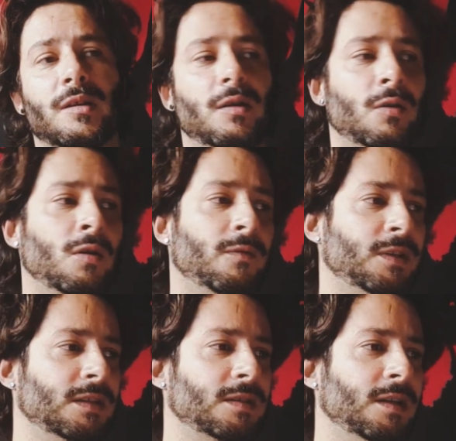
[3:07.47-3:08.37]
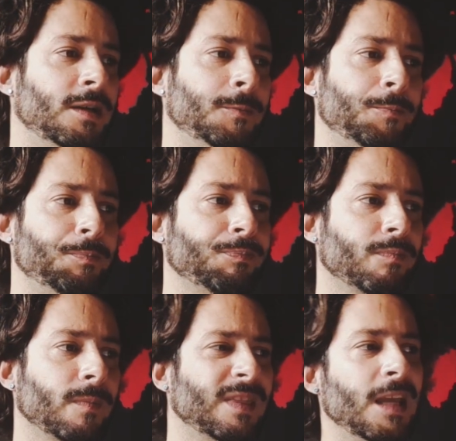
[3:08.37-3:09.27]
all of these uh,
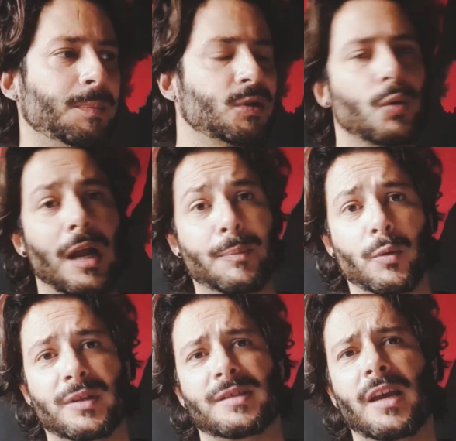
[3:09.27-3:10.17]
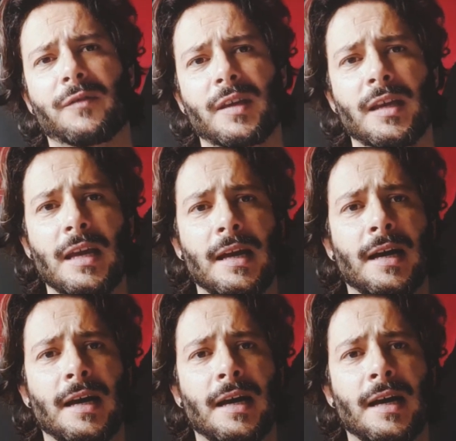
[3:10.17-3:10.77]
tips to help you with safety.